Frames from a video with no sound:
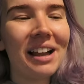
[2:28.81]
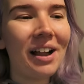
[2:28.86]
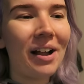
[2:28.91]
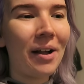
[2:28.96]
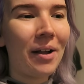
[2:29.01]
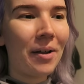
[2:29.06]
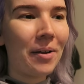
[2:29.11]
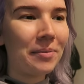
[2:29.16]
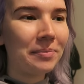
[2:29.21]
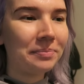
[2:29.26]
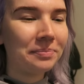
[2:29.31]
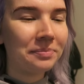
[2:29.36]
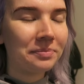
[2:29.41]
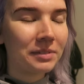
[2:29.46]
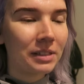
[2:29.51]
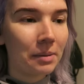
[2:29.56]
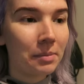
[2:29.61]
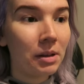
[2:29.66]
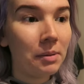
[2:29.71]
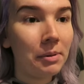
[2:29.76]
Um,
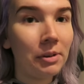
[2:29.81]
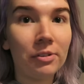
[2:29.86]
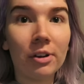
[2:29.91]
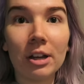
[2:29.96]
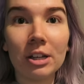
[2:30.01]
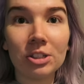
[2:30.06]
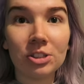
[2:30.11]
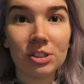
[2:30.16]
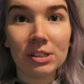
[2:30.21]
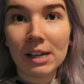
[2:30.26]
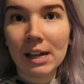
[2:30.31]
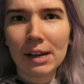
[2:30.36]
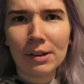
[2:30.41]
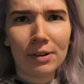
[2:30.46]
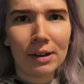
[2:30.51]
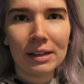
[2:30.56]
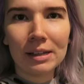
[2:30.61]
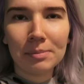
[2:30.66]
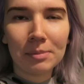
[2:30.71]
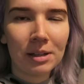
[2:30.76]
I'm gonna be rushed getting
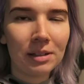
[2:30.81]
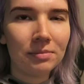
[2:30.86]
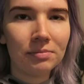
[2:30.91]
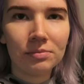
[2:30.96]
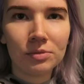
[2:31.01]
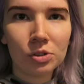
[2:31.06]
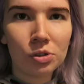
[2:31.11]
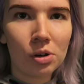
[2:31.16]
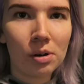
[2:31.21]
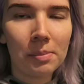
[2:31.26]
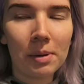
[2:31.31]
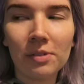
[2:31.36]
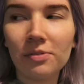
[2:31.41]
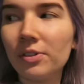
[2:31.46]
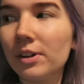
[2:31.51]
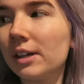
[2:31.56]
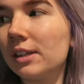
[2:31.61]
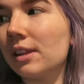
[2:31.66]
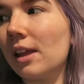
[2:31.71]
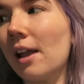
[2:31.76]
ready, but sort of my
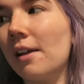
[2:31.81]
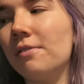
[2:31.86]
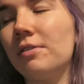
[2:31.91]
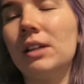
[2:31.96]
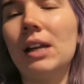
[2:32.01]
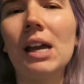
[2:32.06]
freaking life.